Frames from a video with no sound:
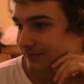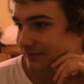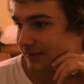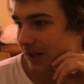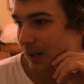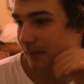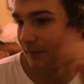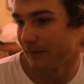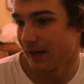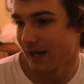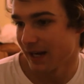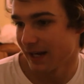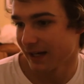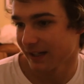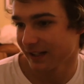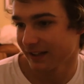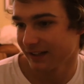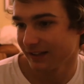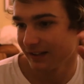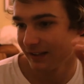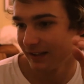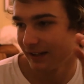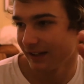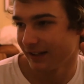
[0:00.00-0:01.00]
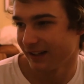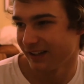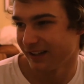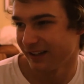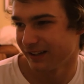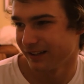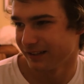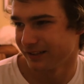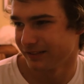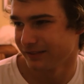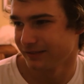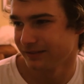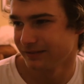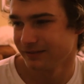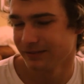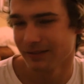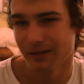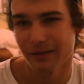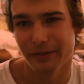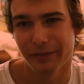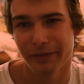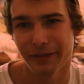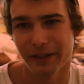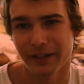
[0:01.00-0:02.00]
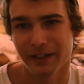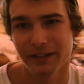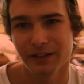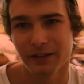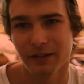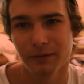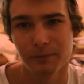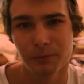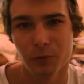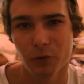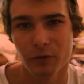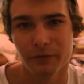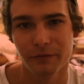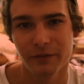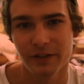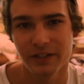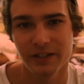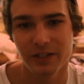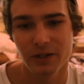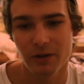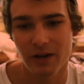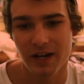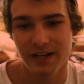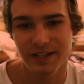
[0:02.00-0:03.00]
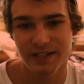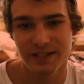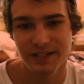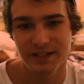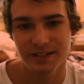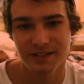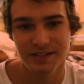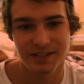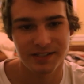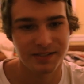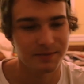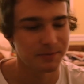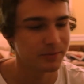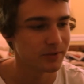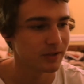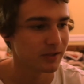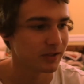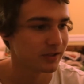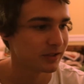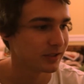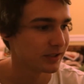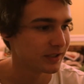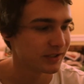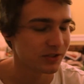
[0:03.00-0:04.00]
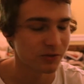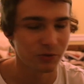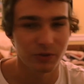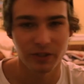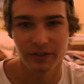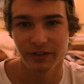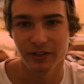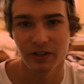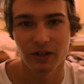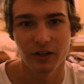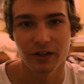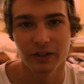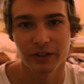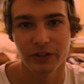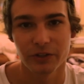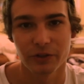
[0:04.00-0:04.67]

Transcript: I'm back and thinking of more video ideas, but it's really hard.